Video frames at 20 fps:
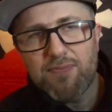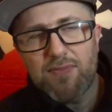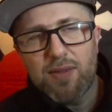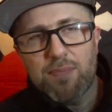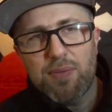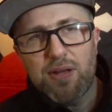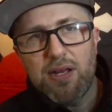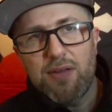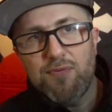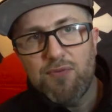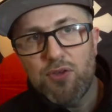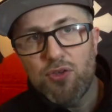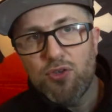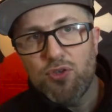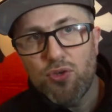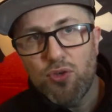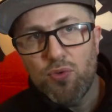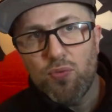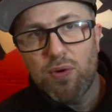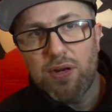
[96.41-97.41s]
But if you
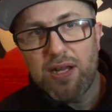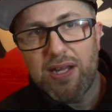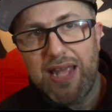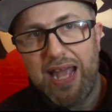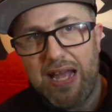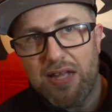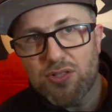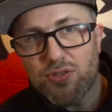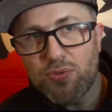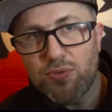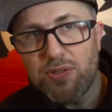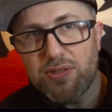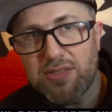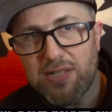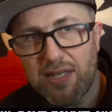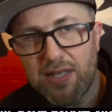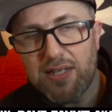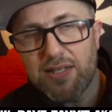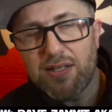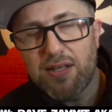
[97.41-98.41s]
do want to cancel your
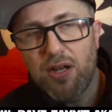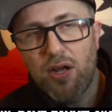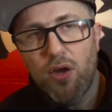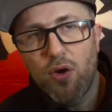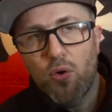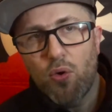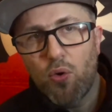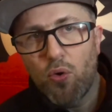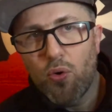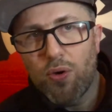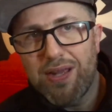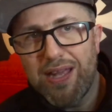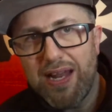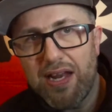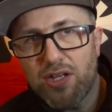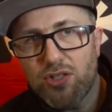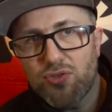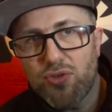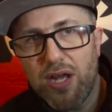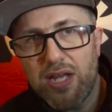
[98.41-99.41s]
ticket or get
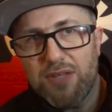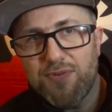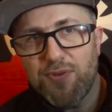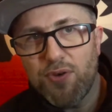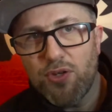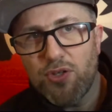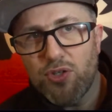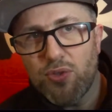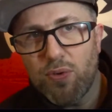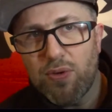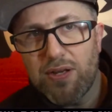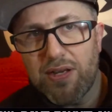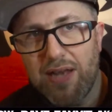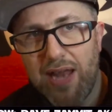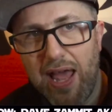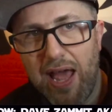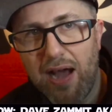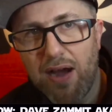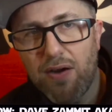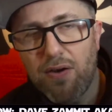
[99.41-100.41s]
a transfer, do it
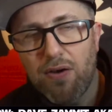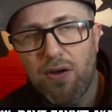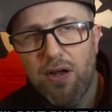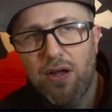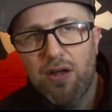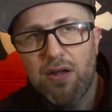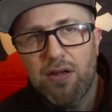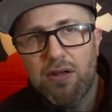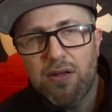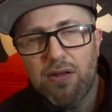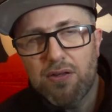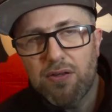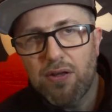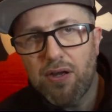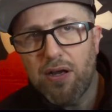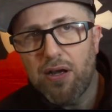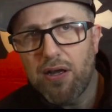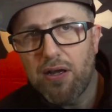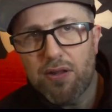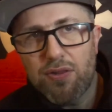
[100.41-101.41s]
now
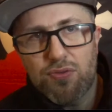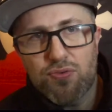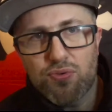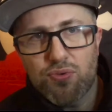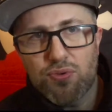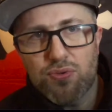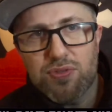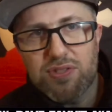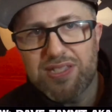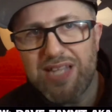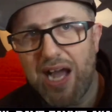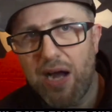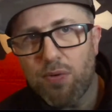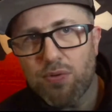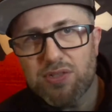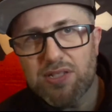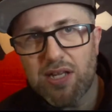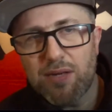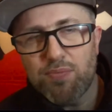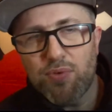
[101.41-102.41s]
through
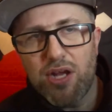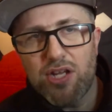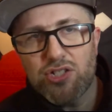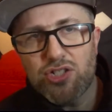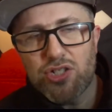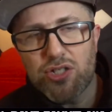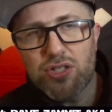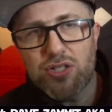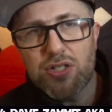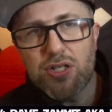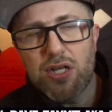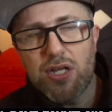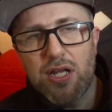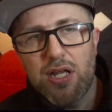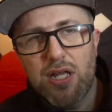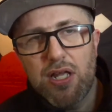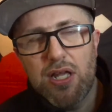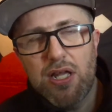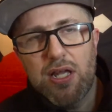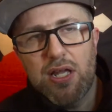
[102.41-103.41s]

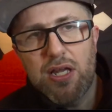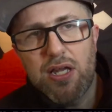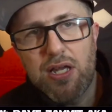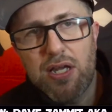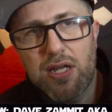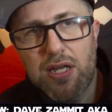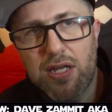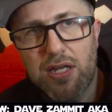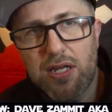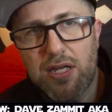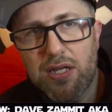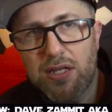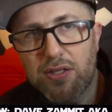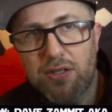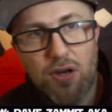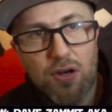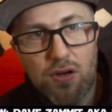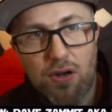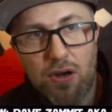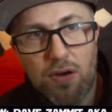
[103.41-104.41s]

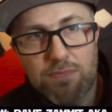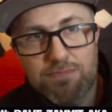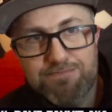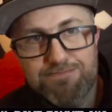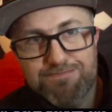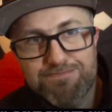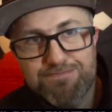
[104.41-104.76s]
StarWarsCelebration.com.